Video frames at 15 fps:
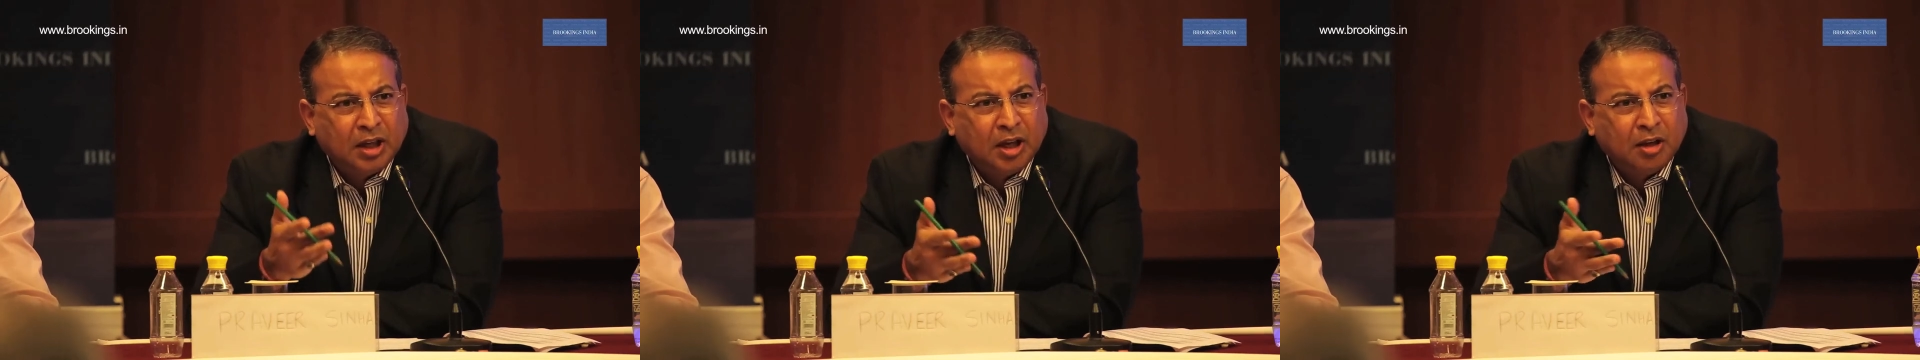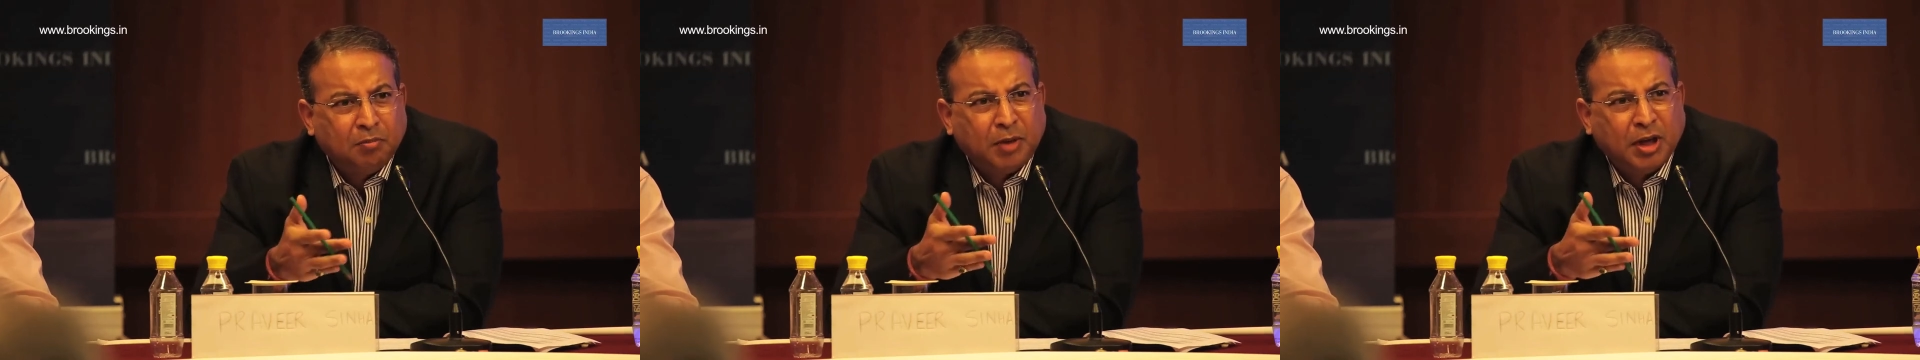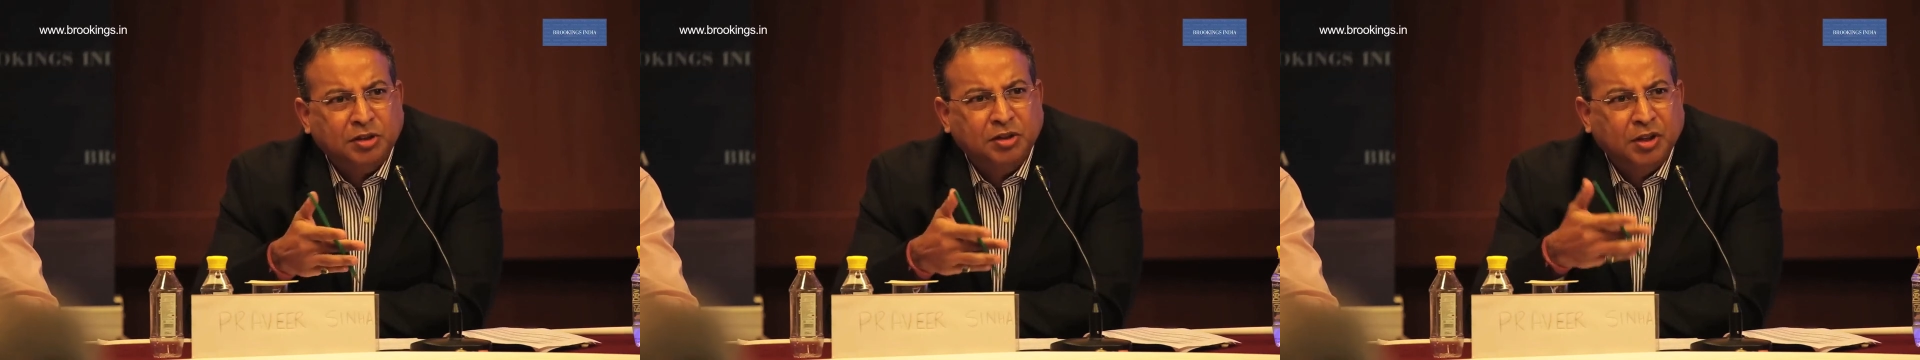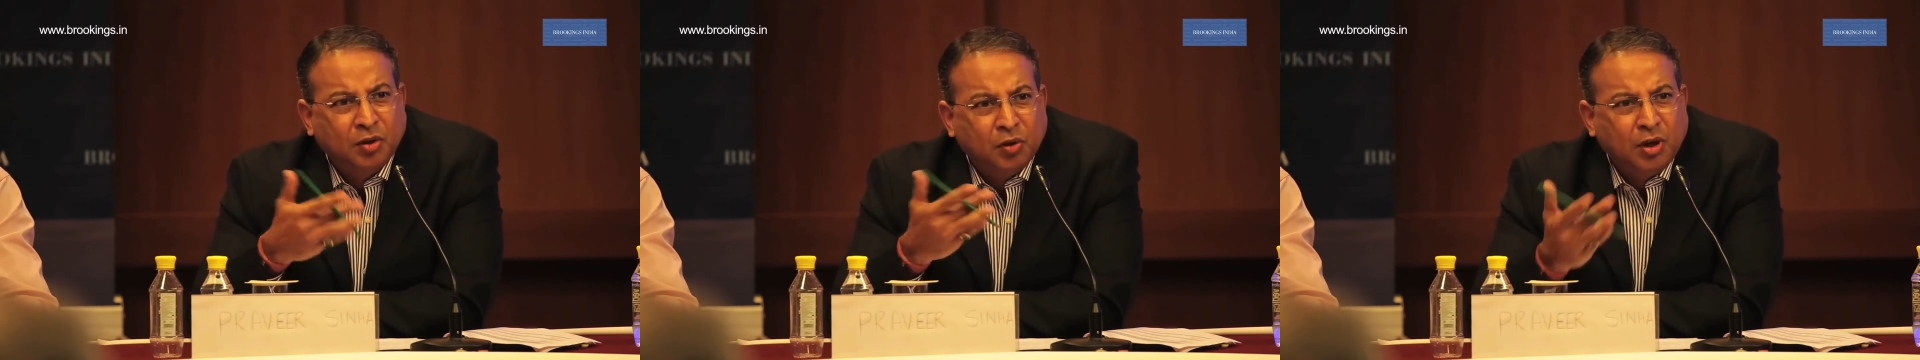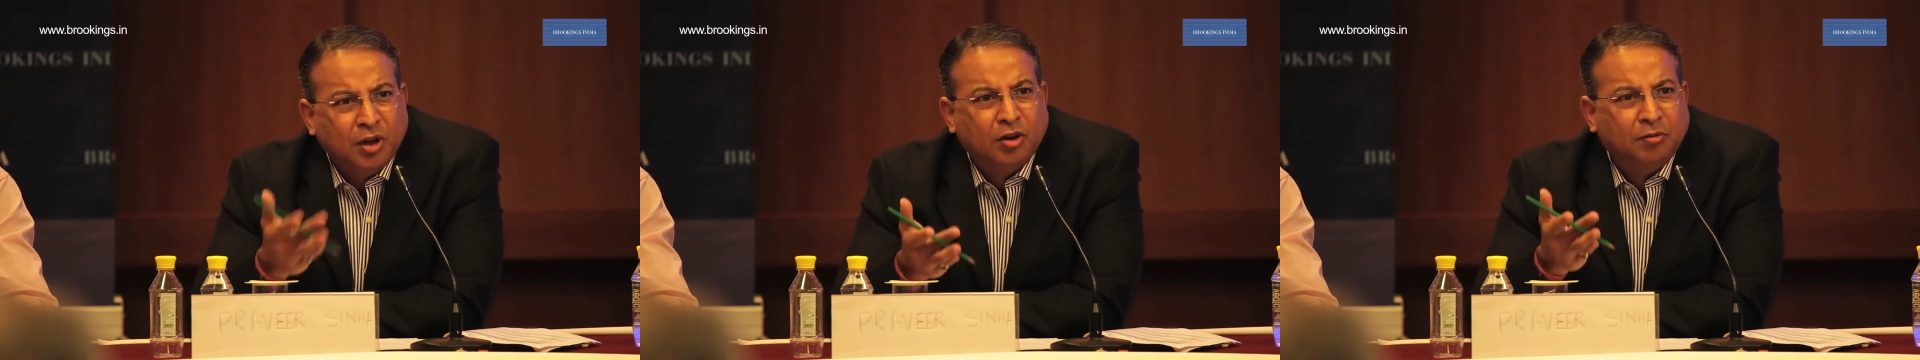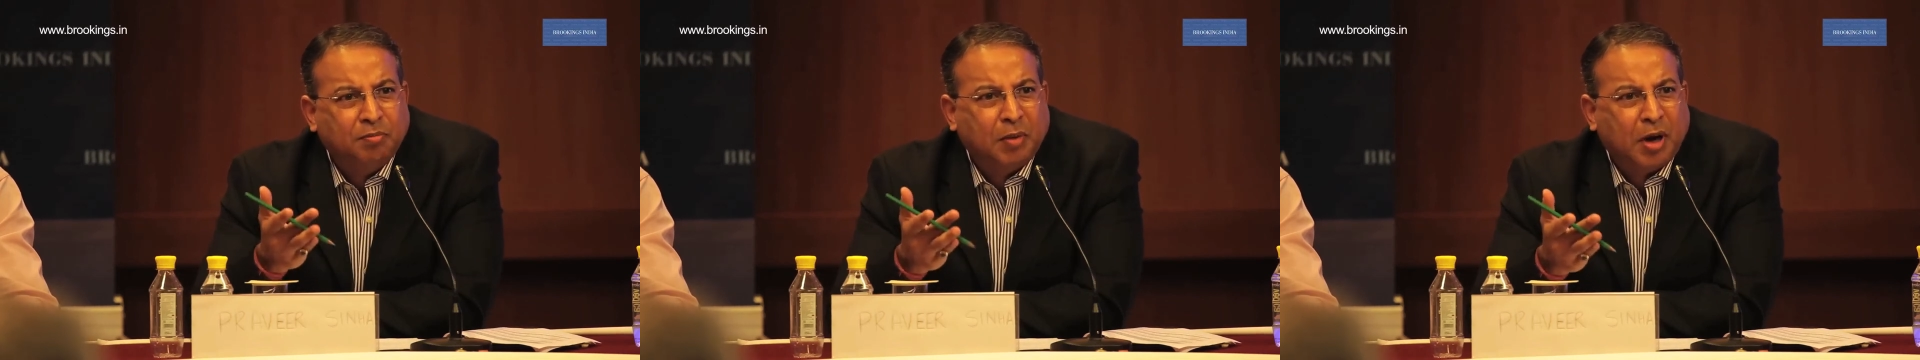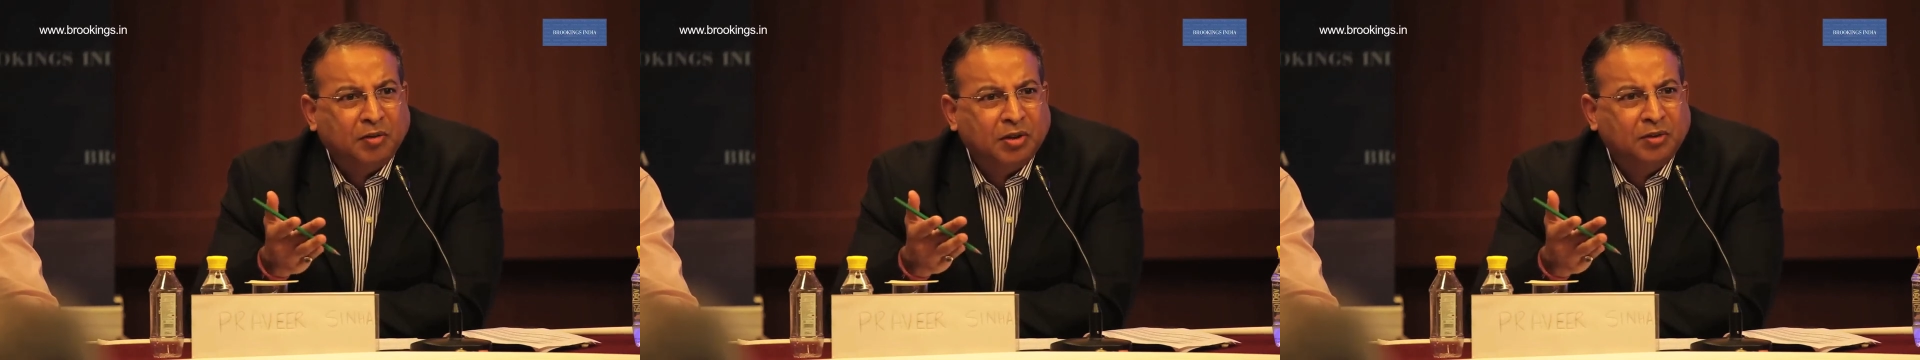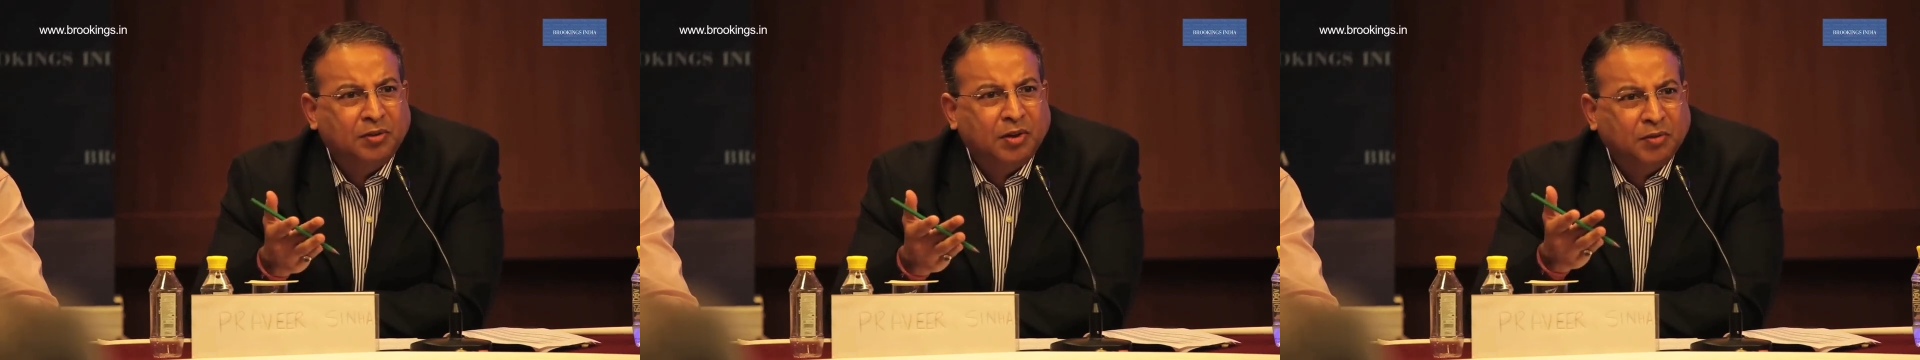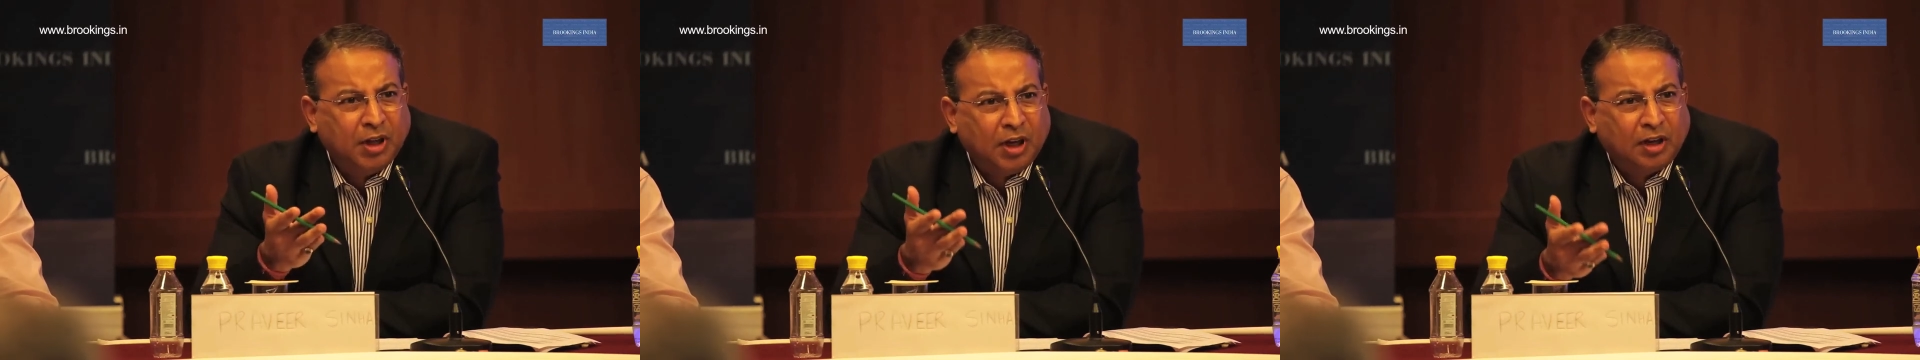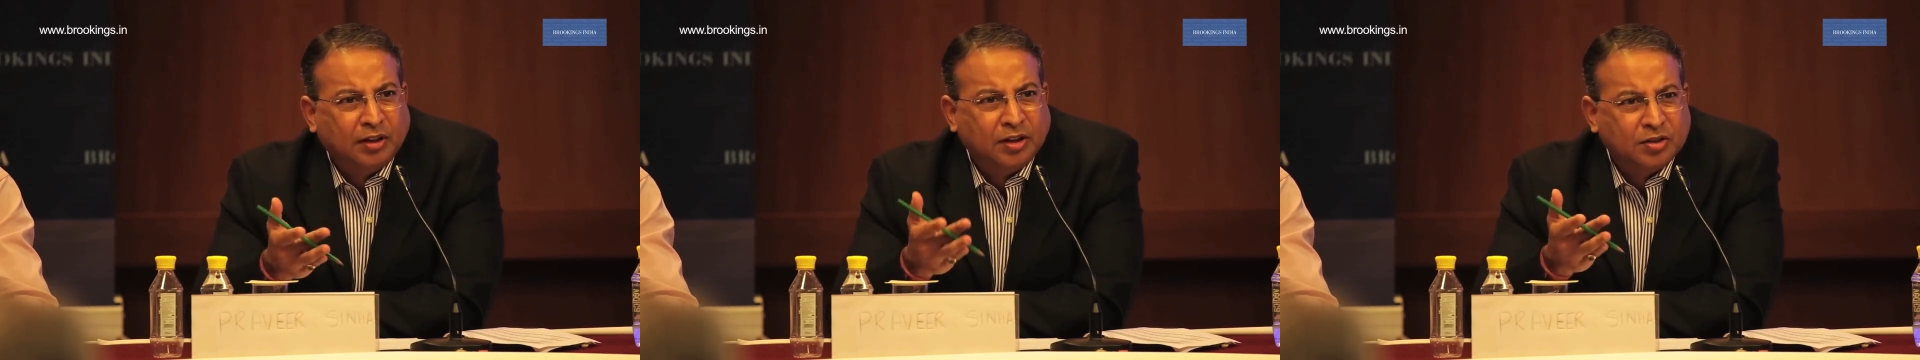care by scheduling of power from
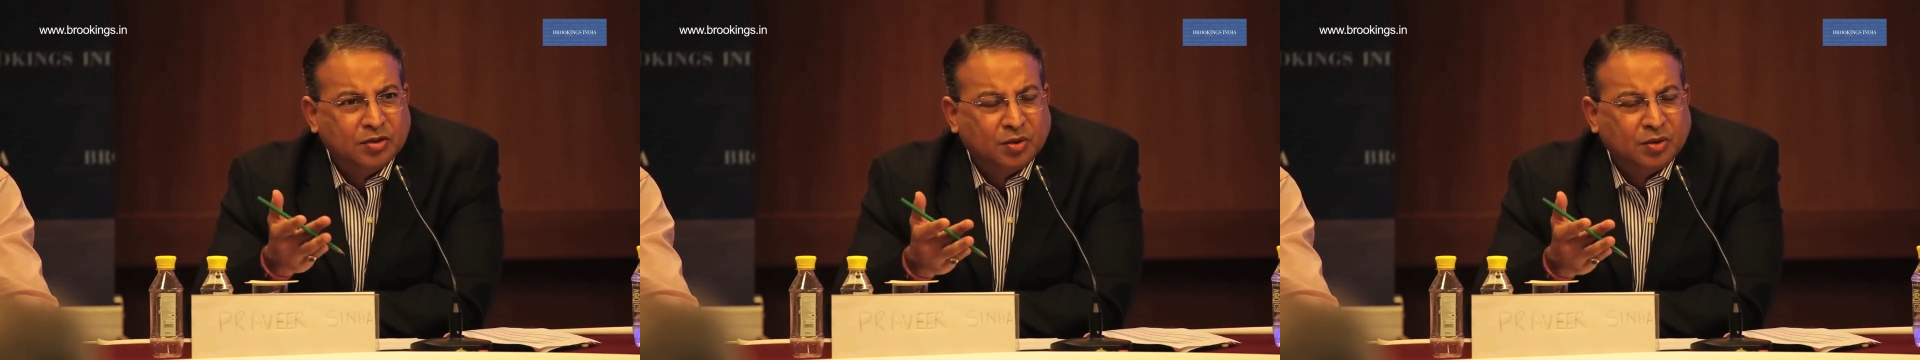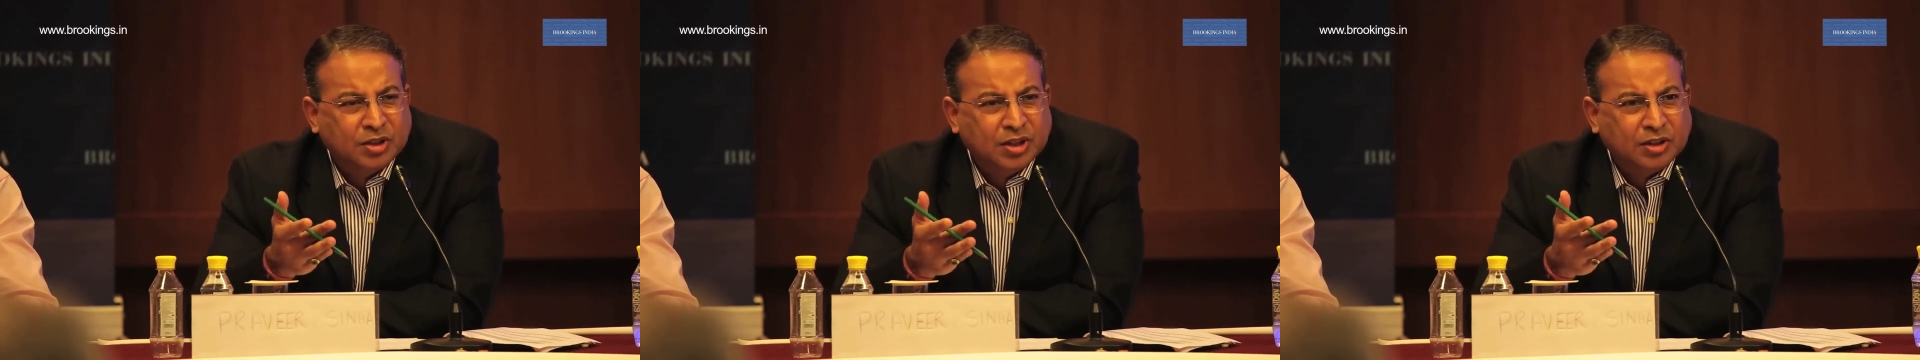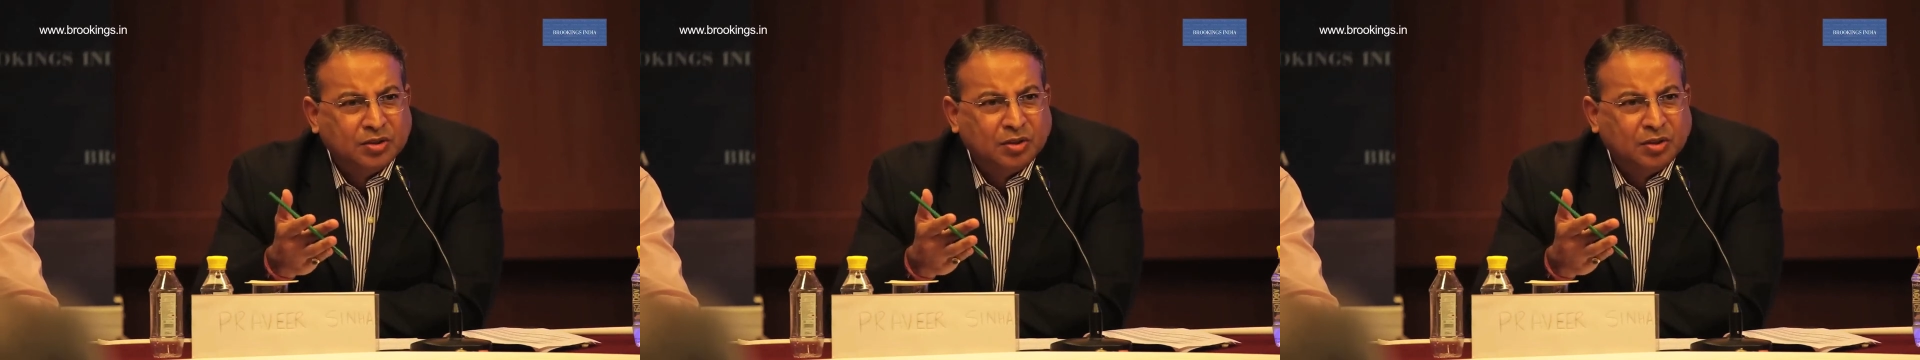the other sources.